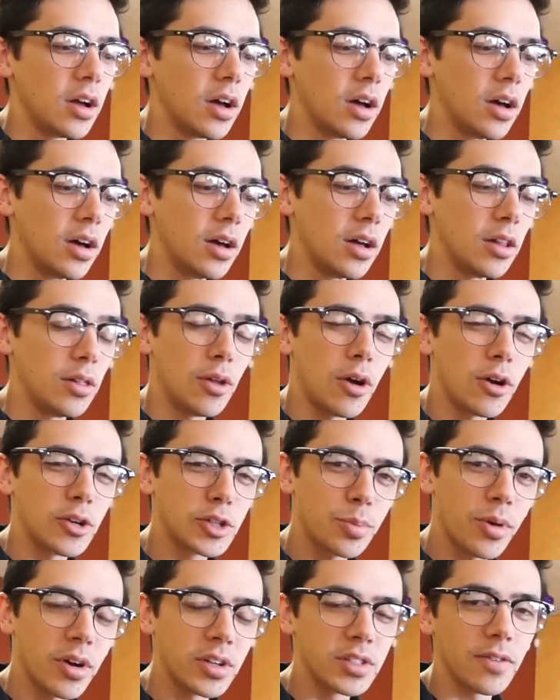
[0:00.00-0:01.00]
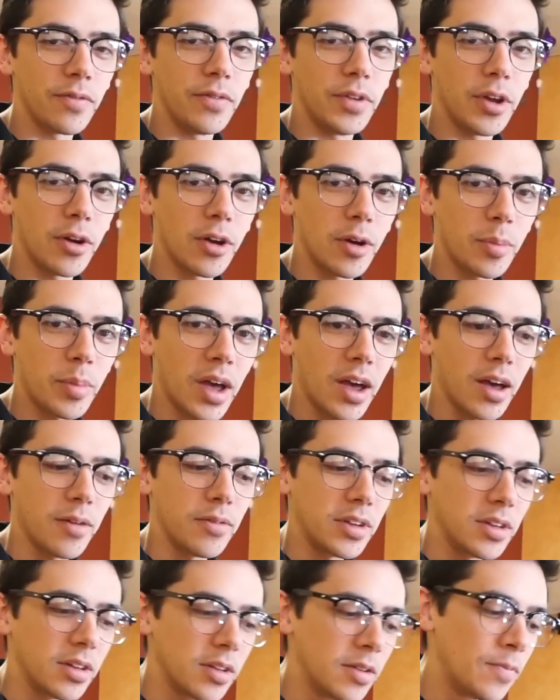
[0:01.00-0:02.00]
Uh, large parts of Europe
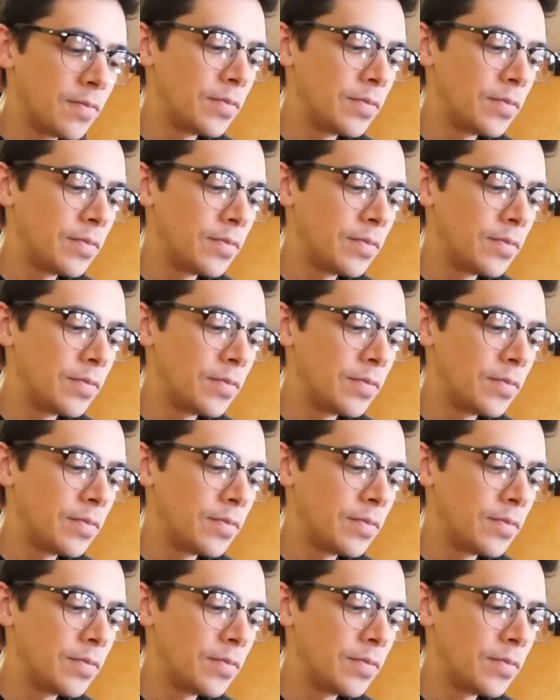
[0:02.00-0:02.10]
have it.